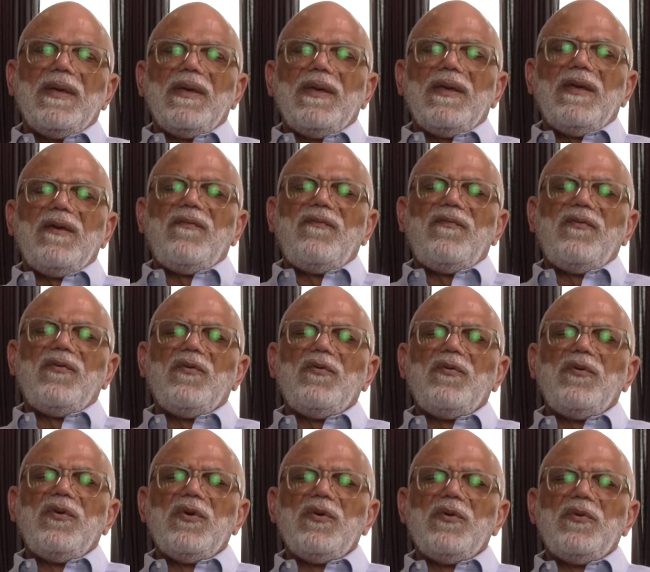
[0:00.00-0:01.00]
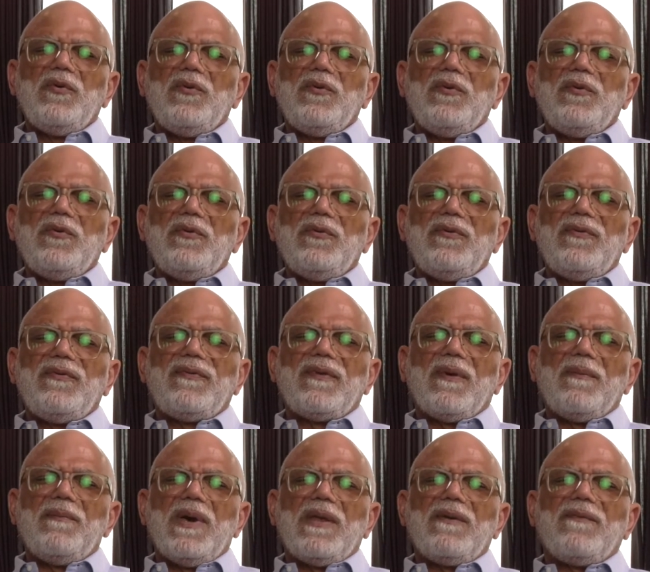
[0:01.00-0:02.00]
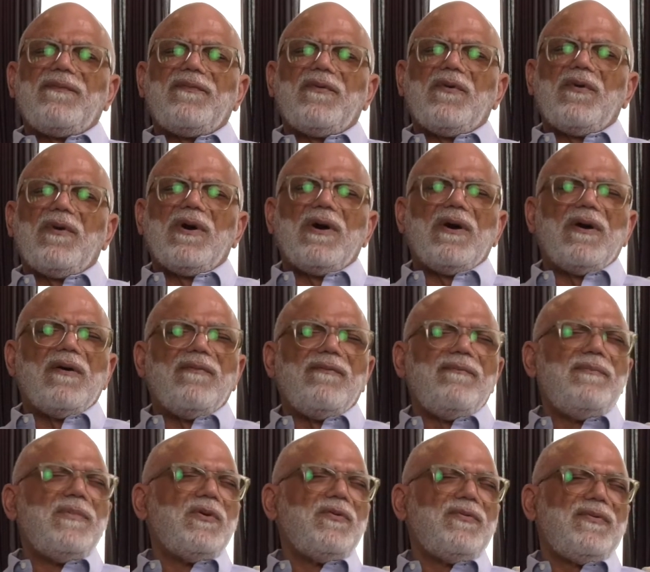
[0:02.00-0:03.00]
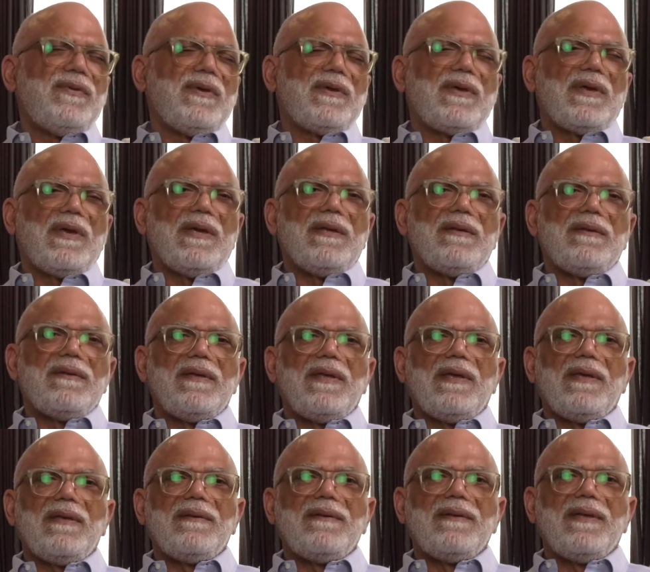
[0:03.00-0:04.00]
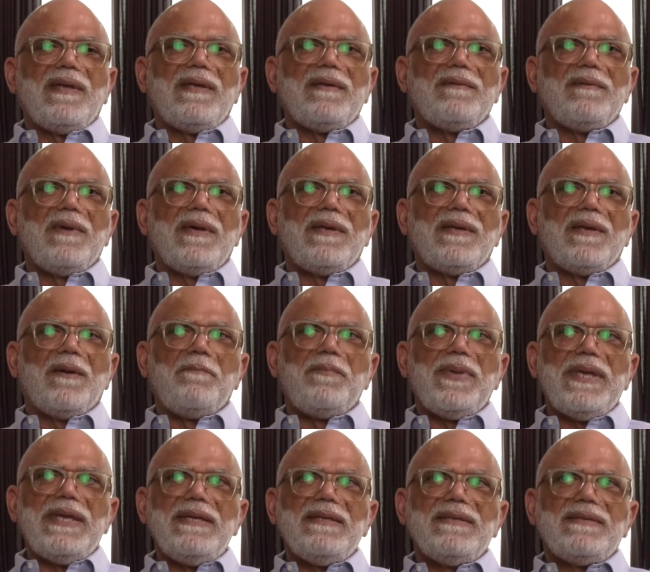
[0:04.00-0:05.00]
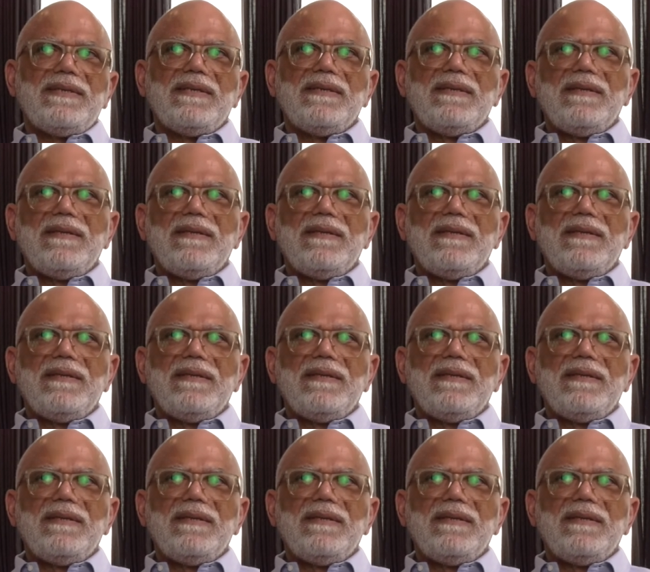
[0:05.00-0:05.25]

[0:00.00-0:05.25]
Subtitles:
If you use a metaphor of music and a beat,